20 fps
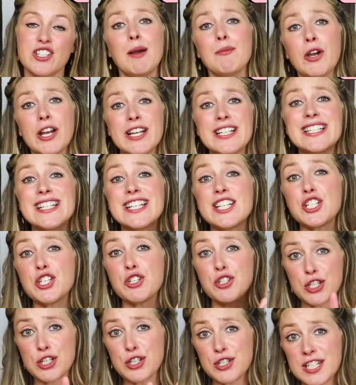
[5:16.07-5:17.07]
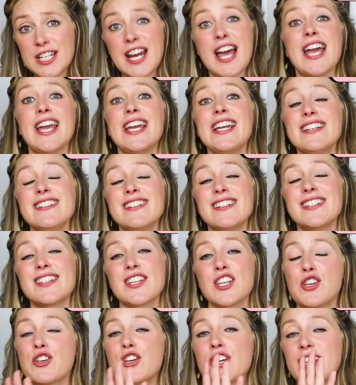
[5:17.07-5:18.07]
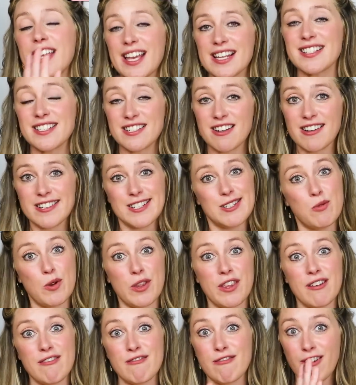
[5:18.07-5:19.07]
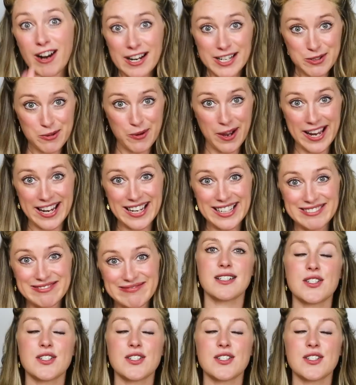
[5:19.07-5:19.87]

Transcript: I'm going to teach you 2 today, so you can get started with it right away.